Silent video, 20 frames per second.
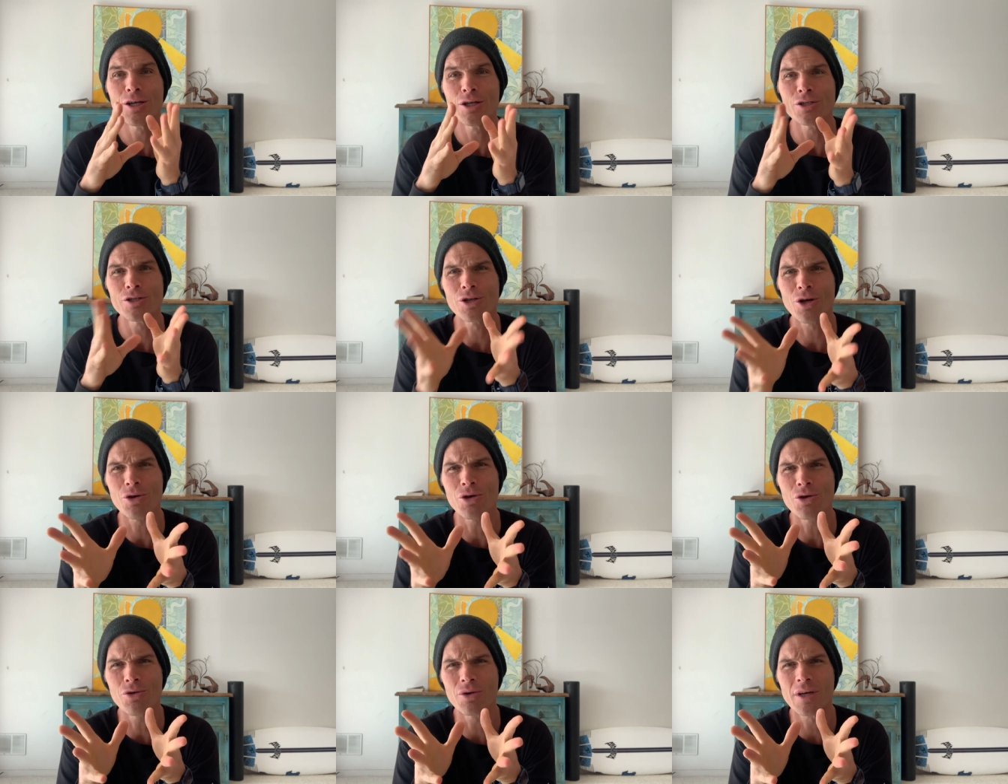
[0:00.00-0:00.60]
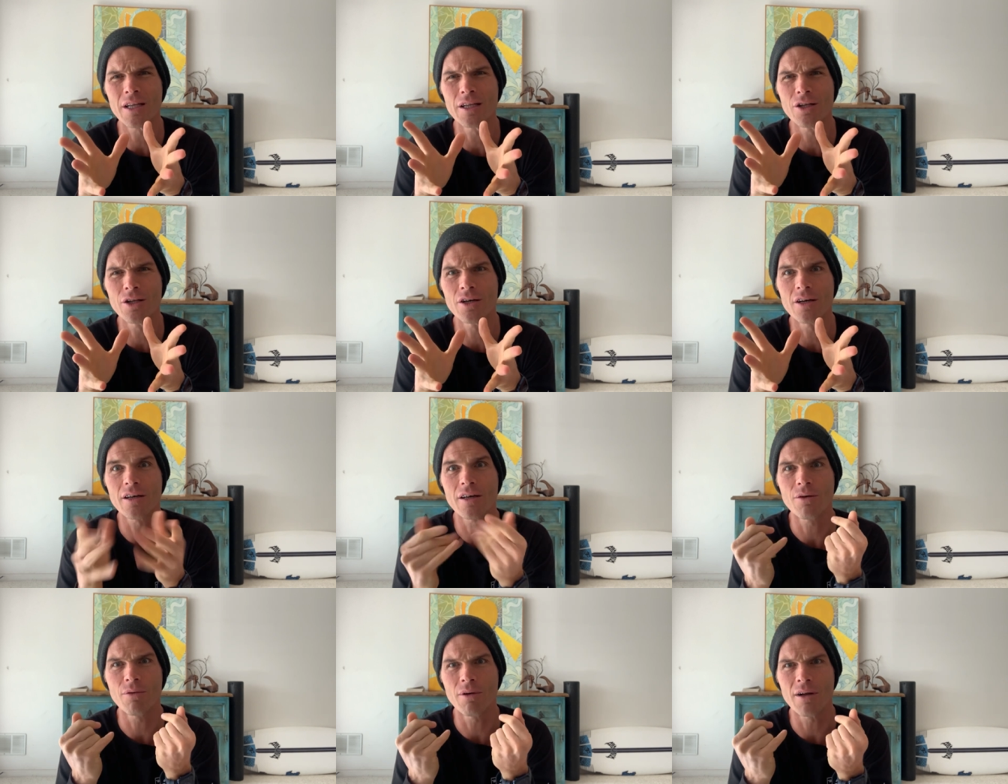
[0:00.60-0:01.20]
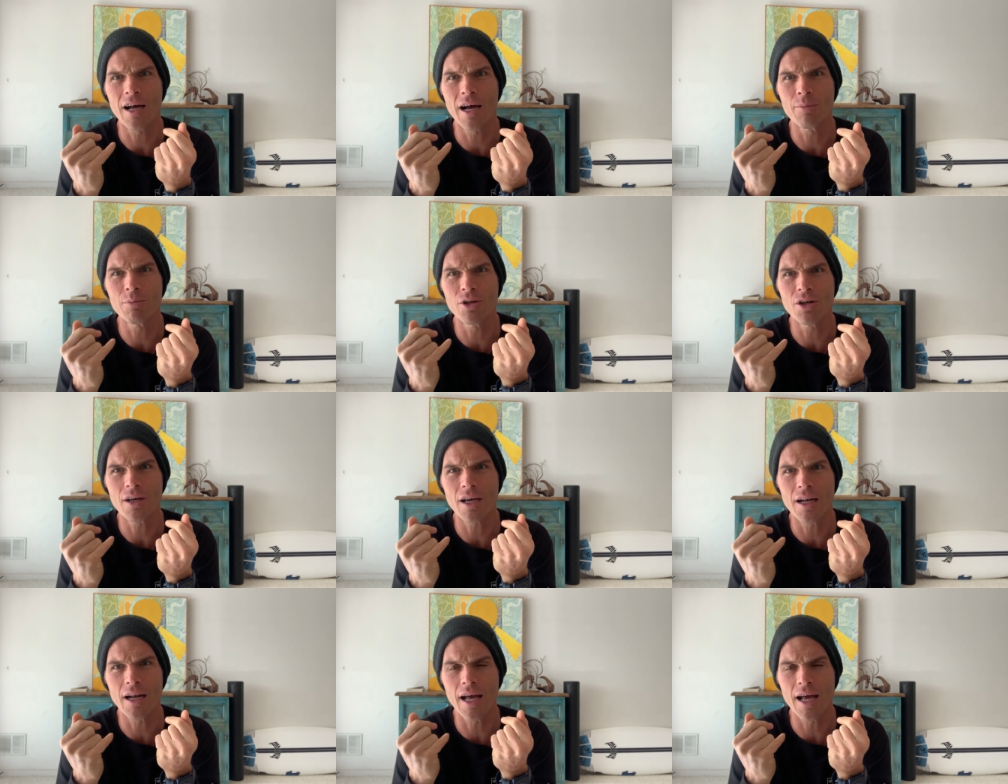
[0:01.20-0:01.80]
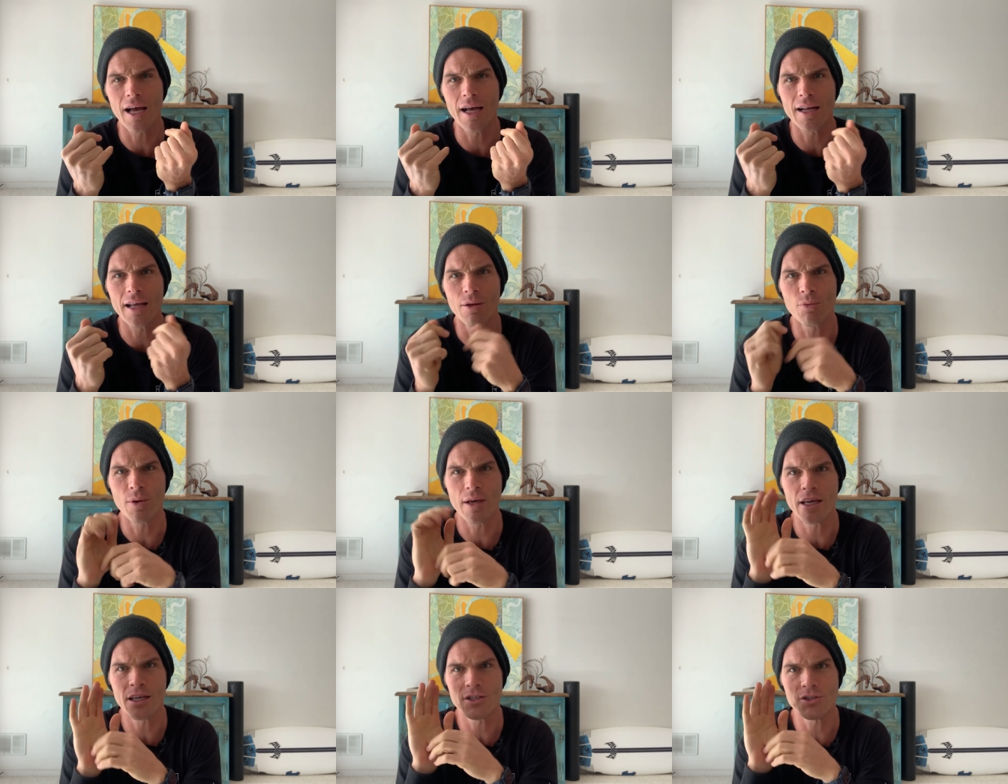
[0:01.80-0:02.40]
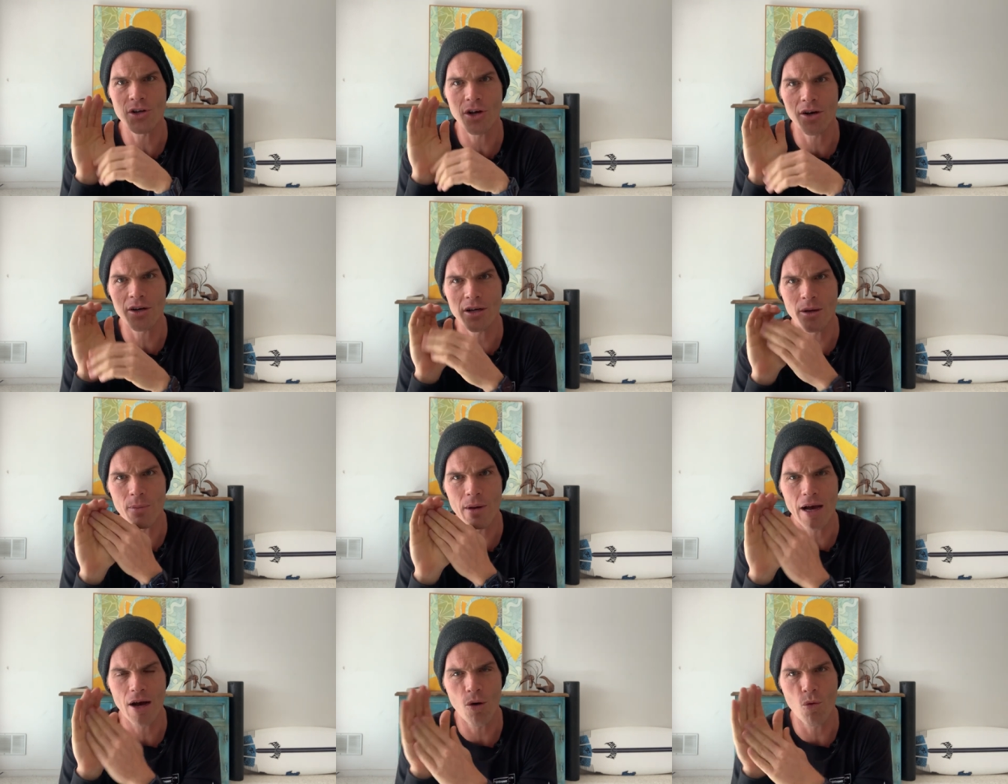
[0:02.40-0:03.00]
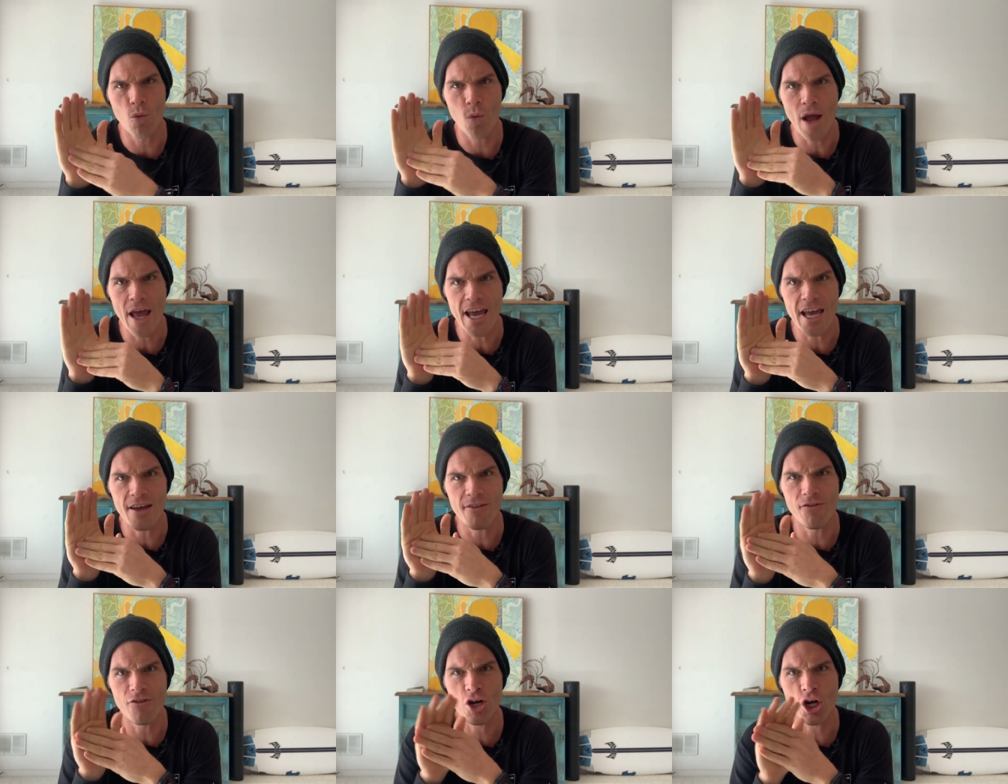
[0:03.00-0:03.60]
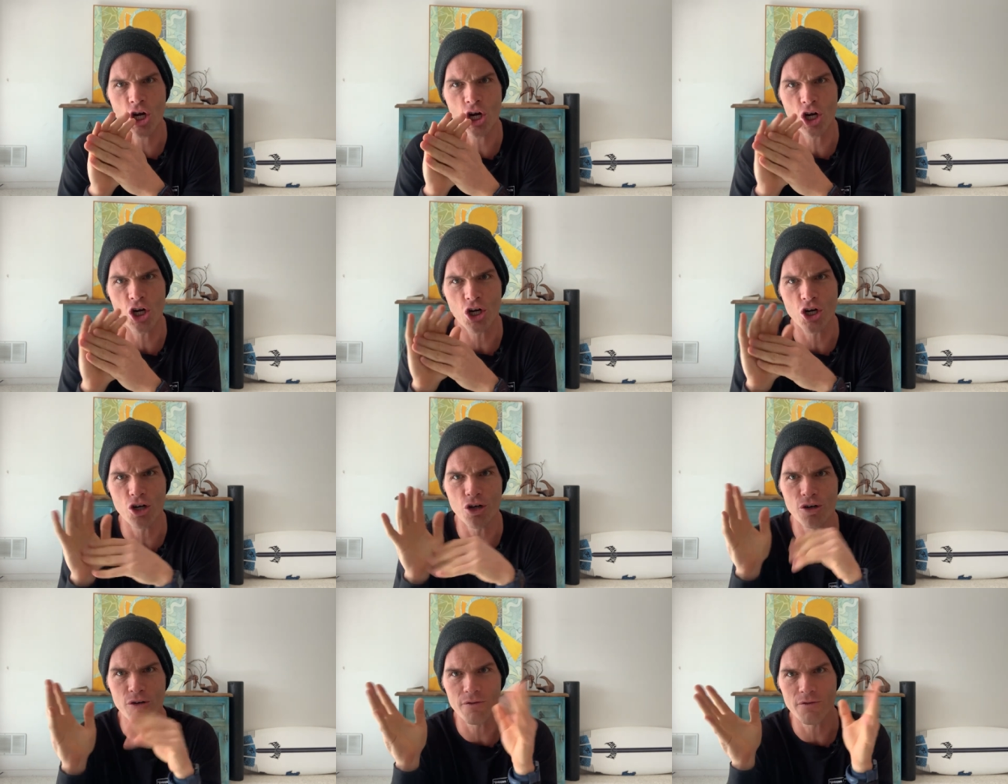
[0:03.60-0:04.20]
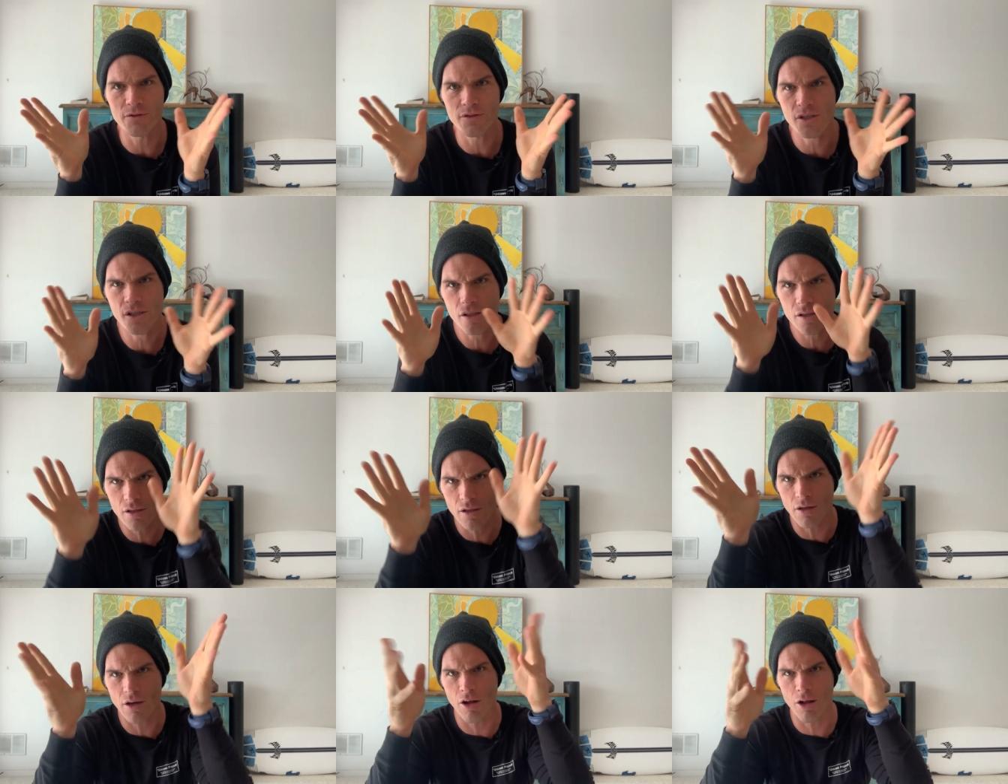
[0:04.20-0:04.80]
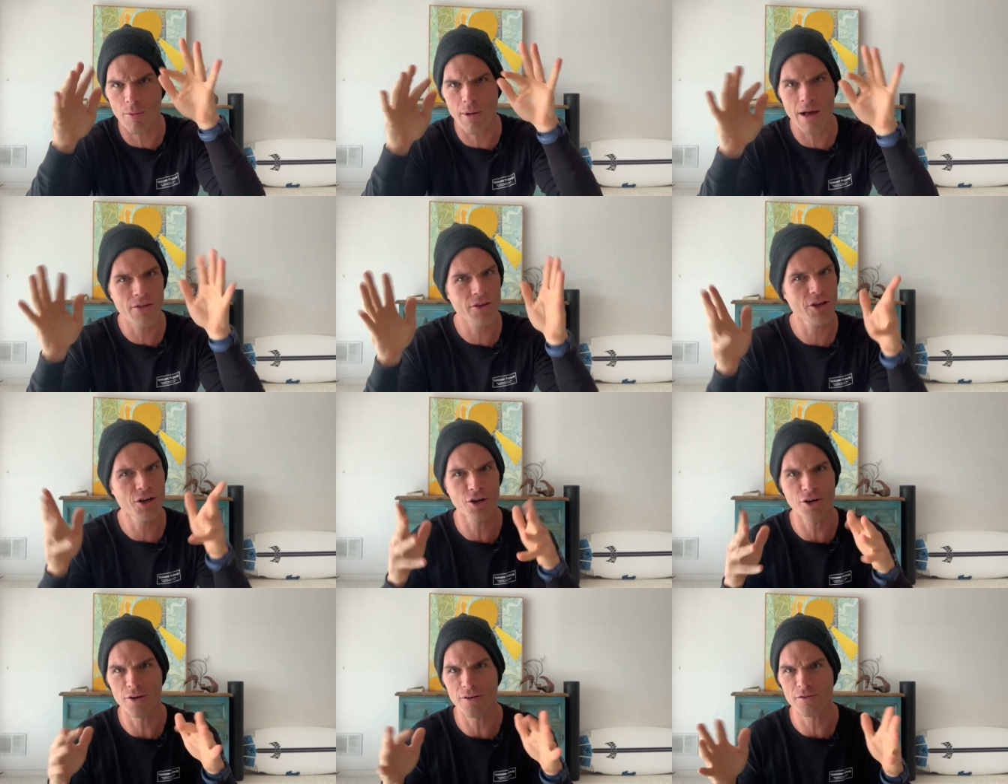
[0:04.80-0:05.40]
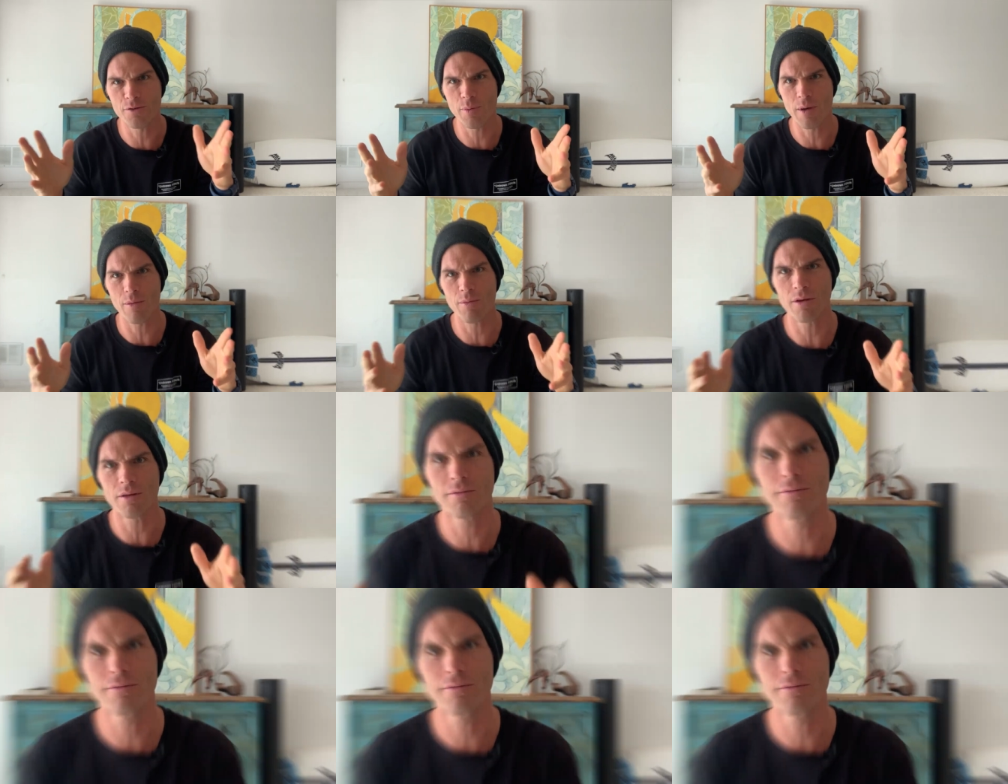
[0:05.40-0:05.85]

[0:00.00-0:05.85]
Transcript: so you can look what I'm looking at and we can talk about wave curves. All about the curves, baby.